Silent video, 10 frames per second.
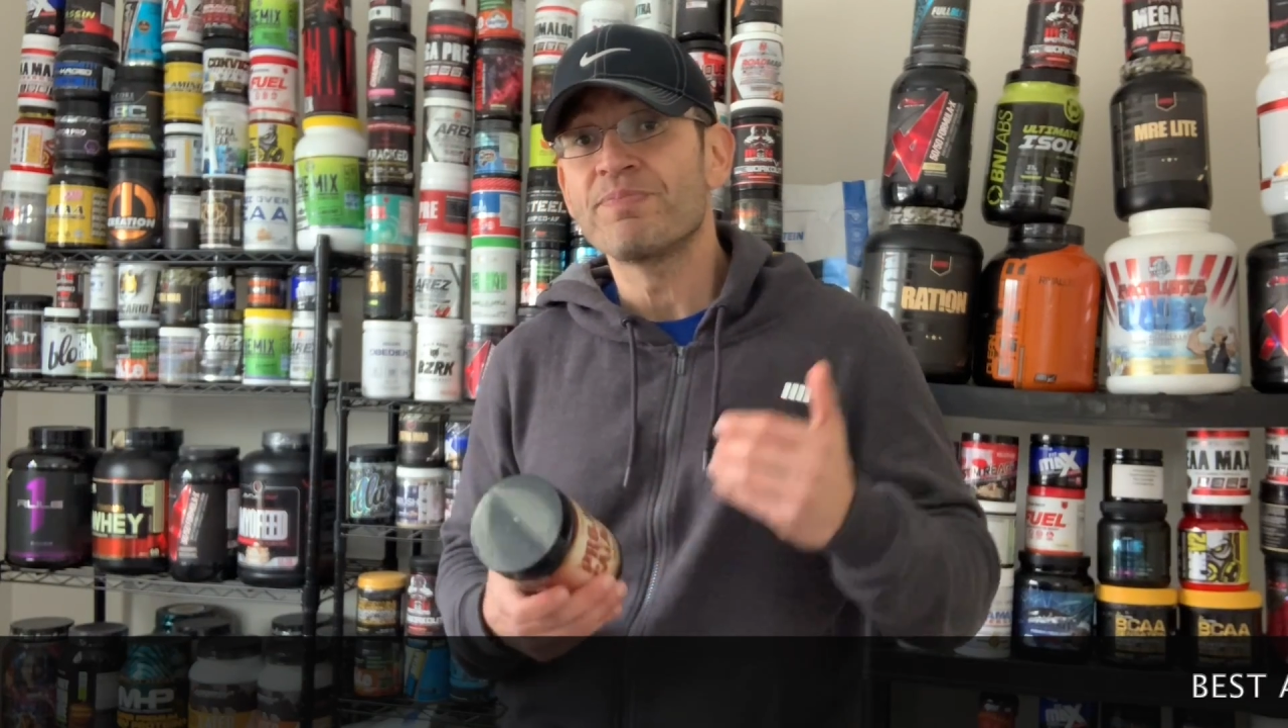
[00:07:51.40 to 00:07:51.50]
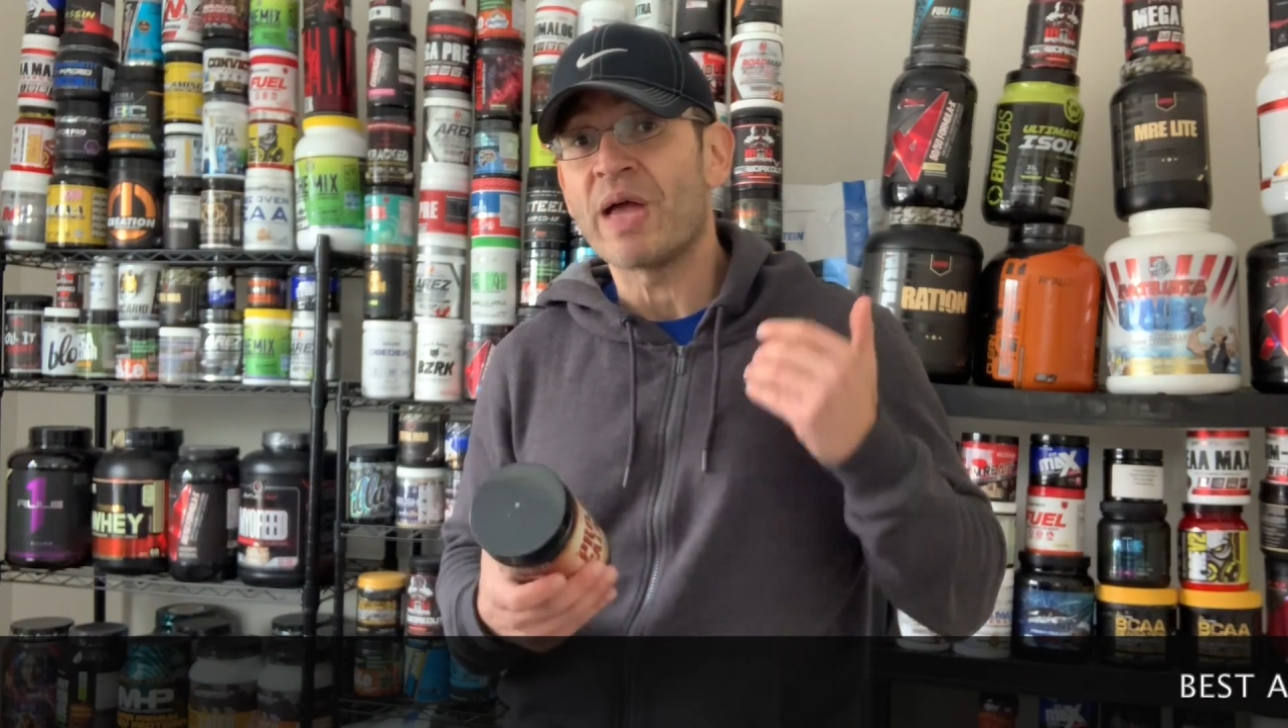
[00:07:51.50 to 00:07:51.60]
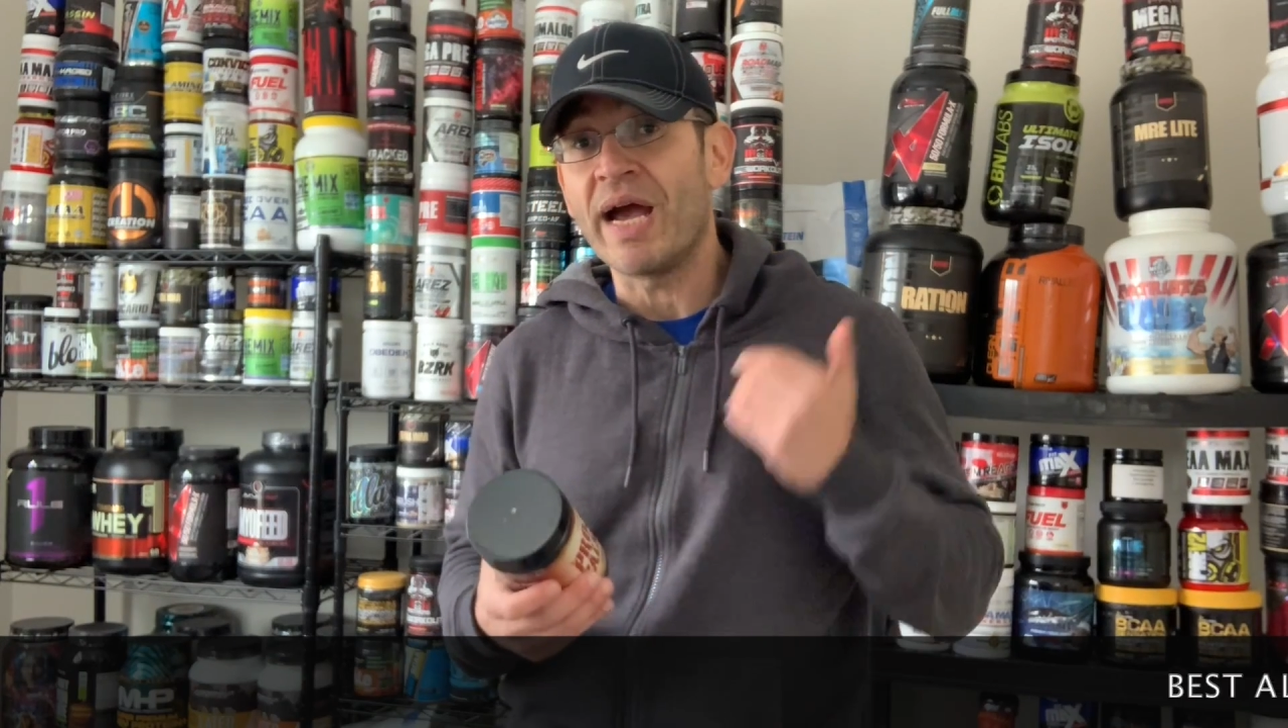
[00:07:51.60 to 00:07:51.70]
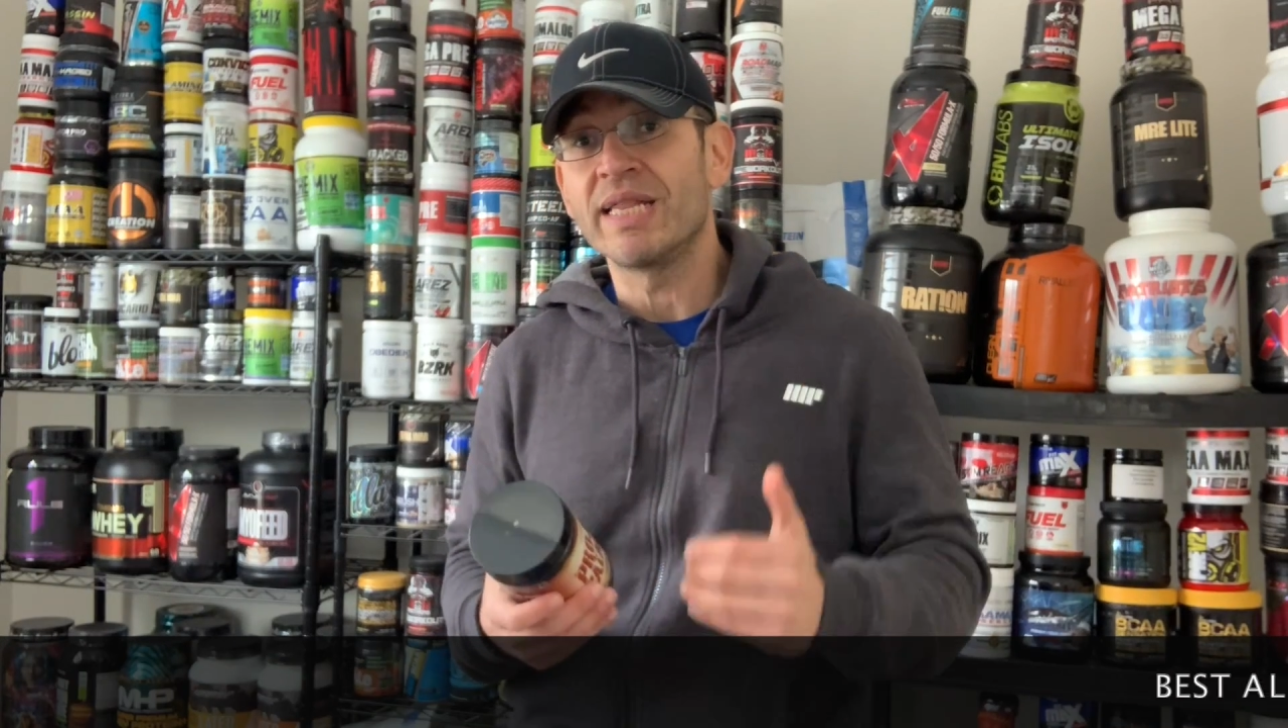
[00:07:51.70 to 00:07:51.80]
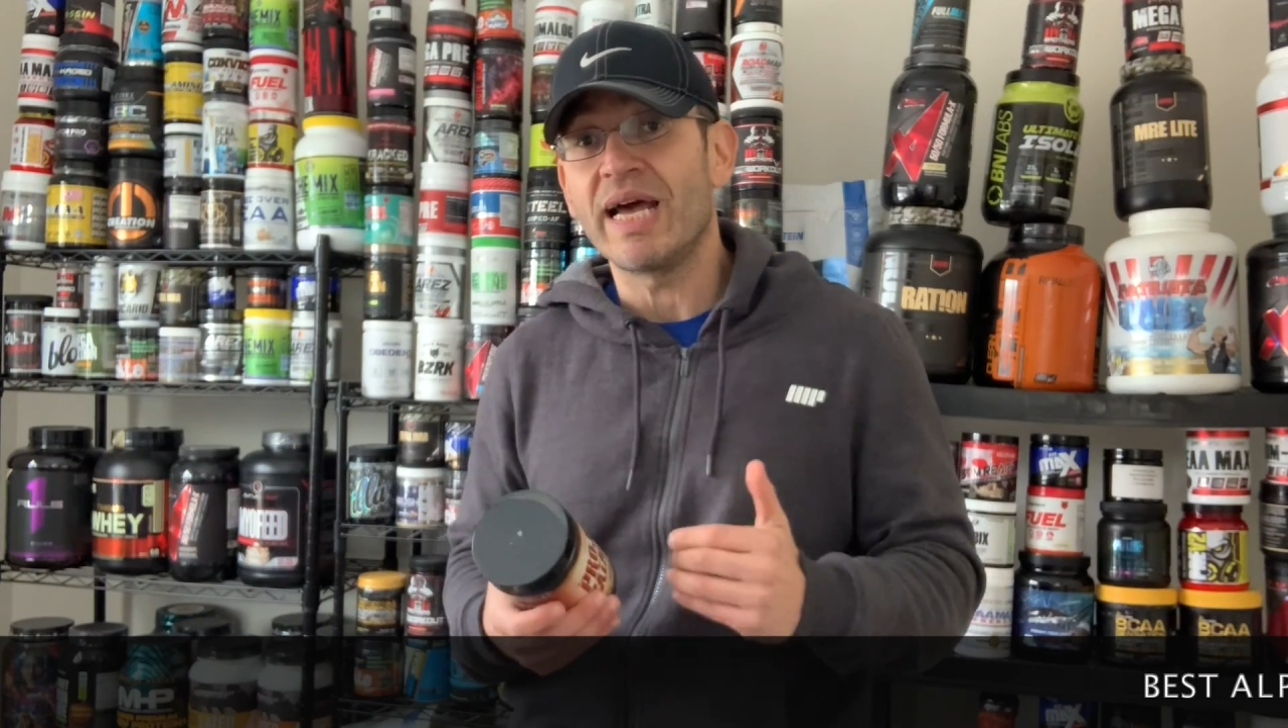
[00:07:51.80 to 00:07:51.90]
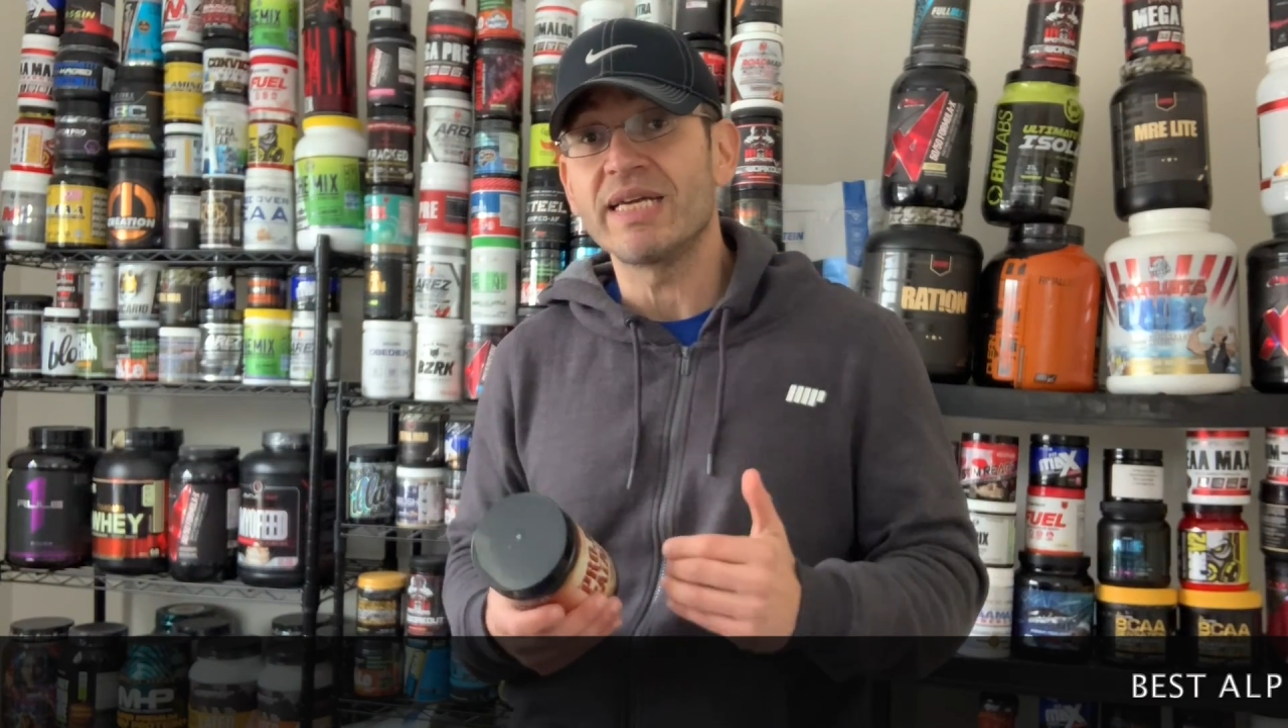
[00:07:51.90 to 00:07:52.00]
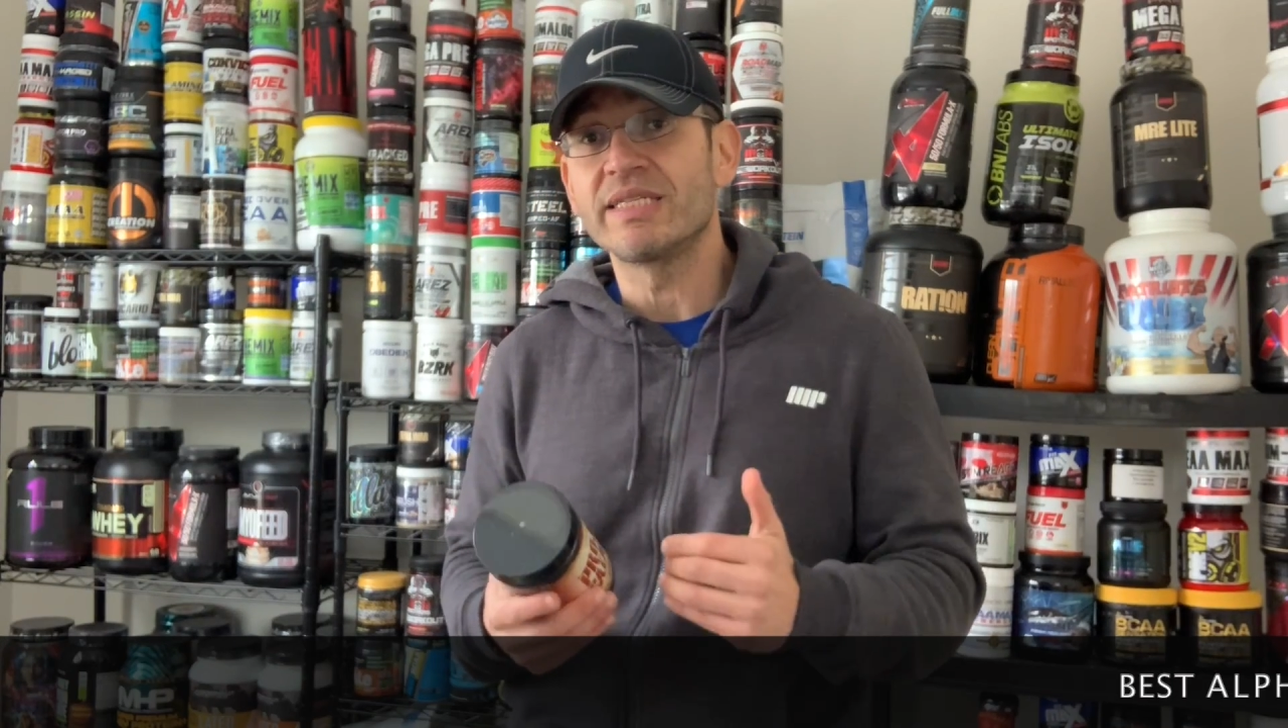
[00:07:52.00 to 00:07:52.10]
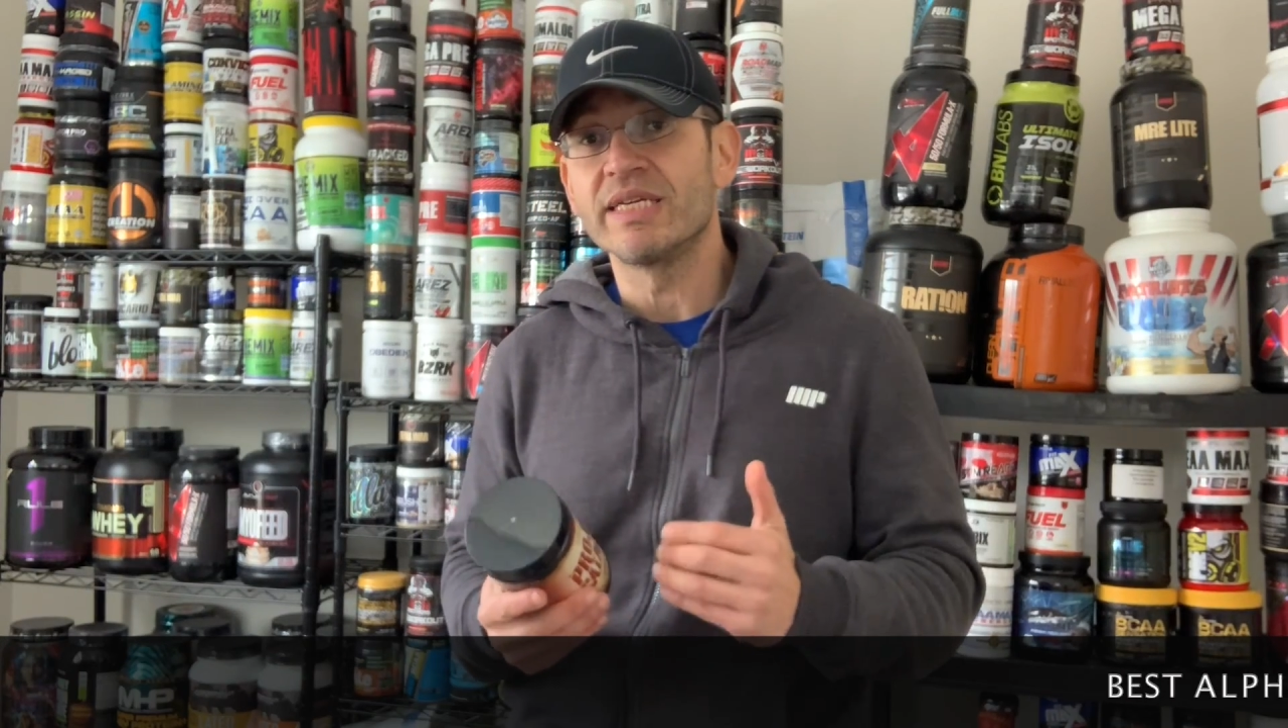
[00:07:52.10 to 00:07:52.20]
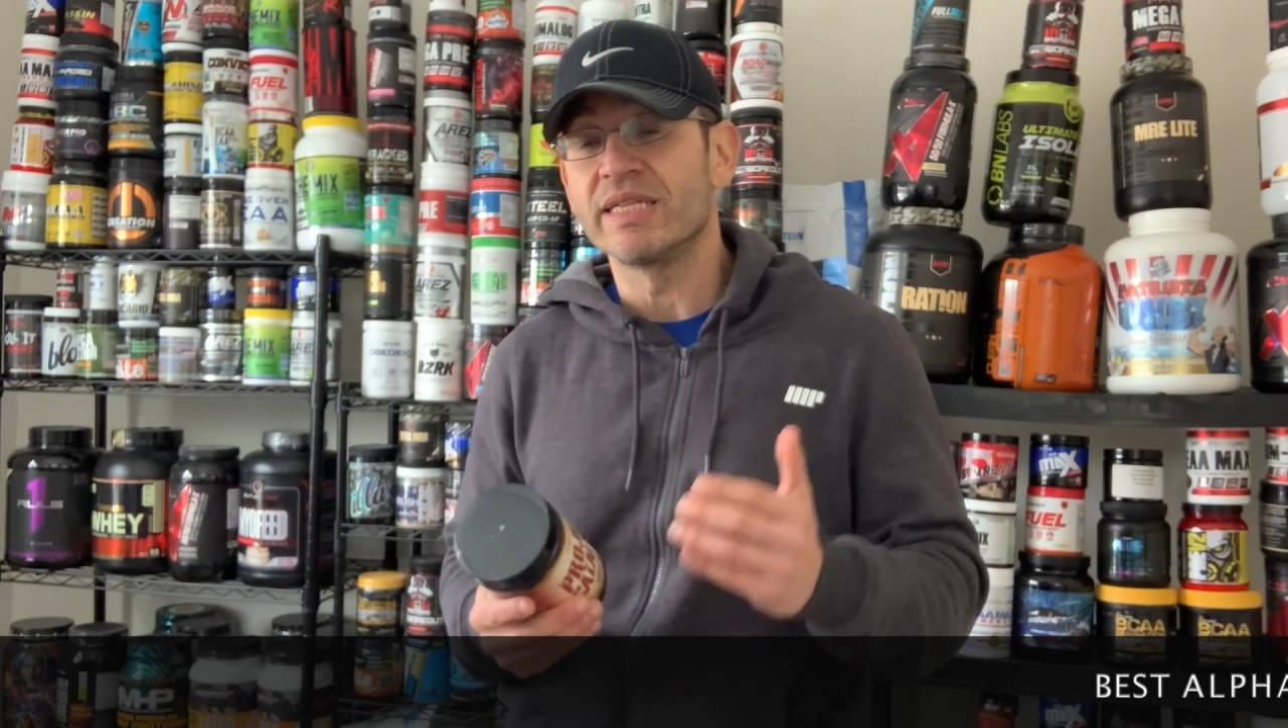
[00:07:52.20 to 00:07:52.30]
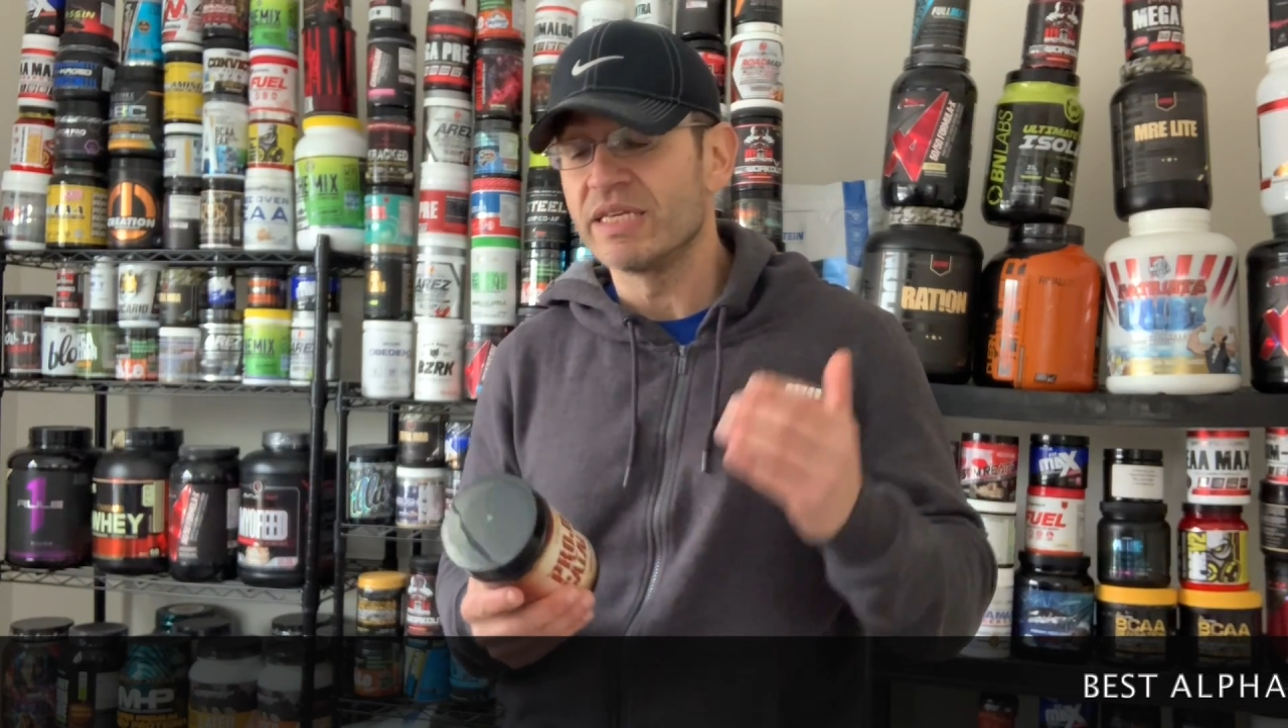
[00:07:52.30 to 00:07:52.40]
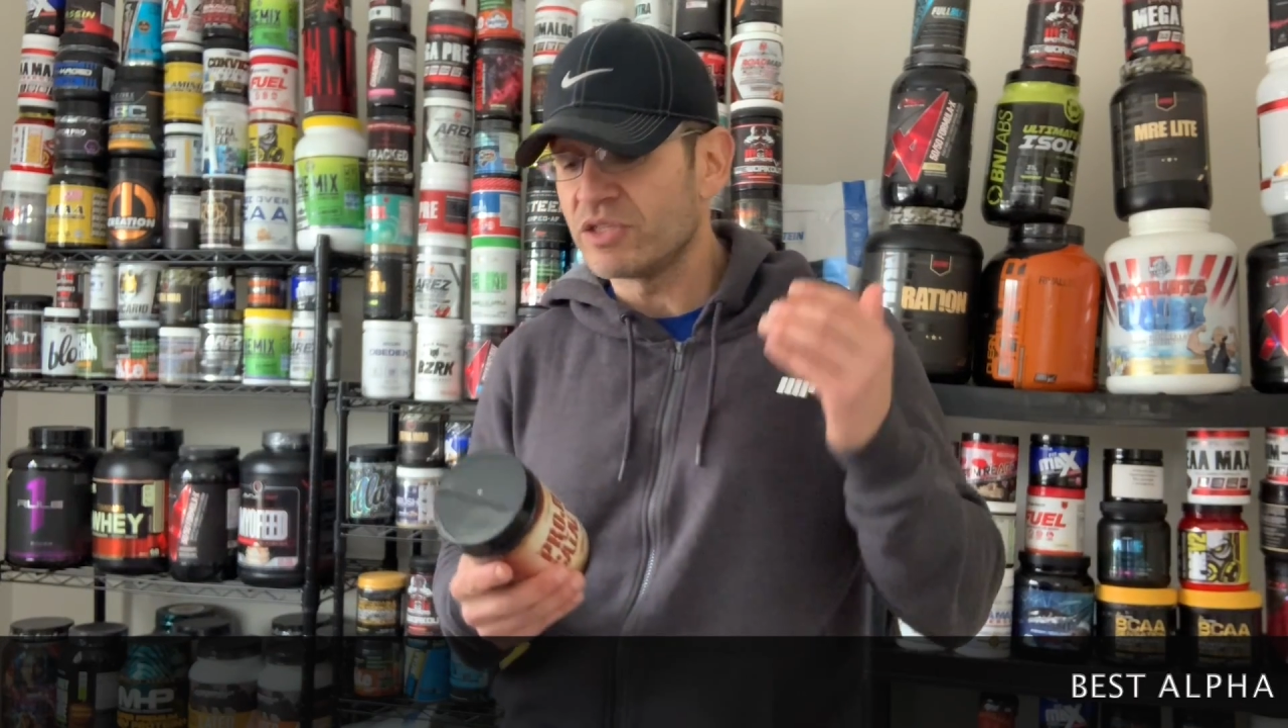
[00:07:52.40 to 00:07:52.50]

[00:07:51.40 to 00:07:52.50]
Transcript: I like tingling,